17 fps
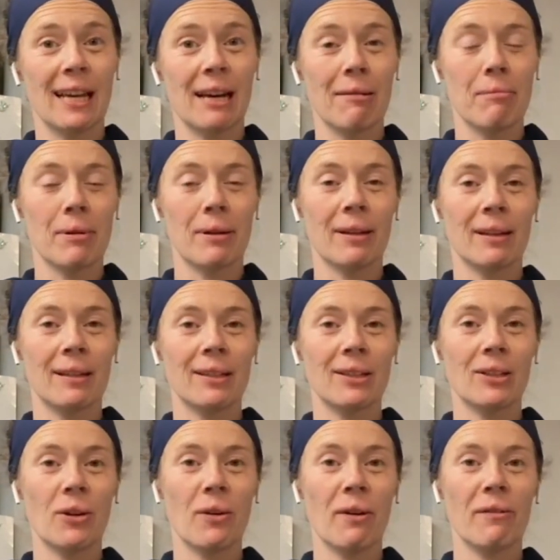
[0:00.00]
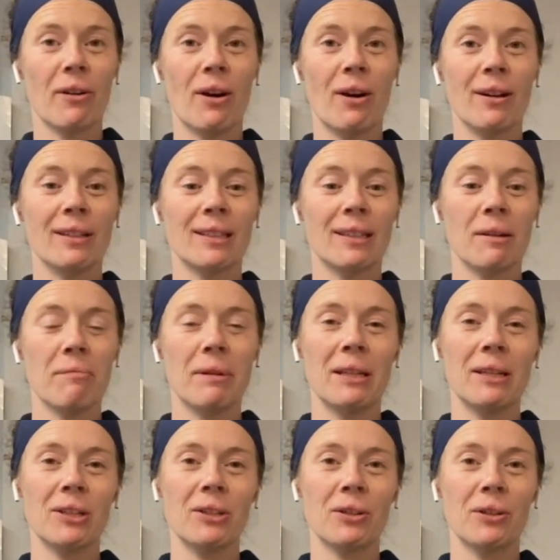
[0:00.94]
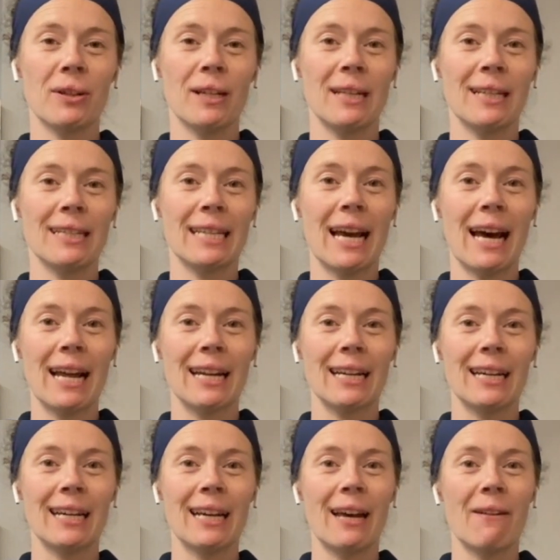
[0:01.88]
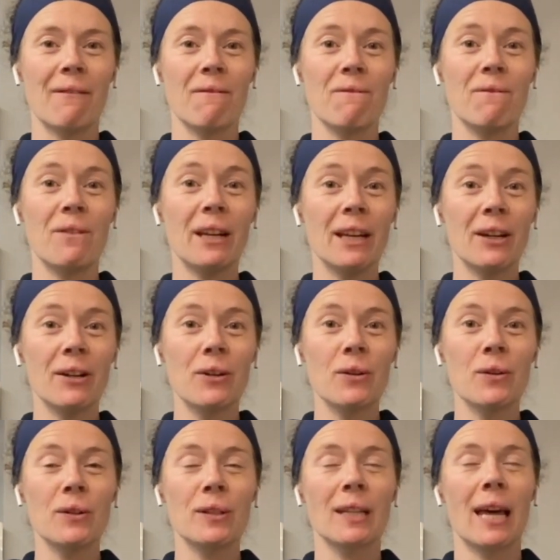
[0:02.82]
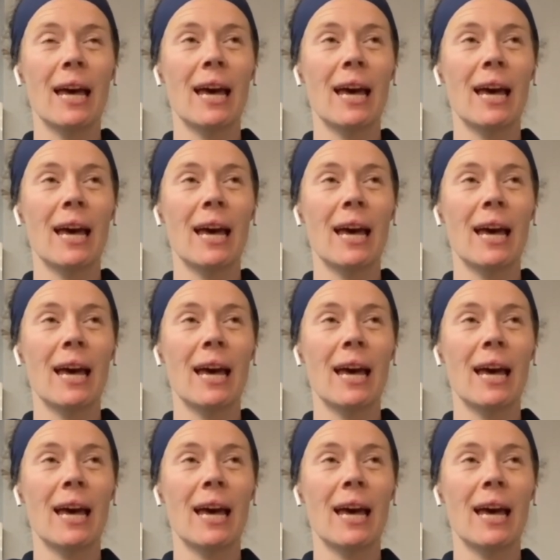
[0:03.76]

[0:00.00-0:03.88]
lab. So I've got some history and data and videos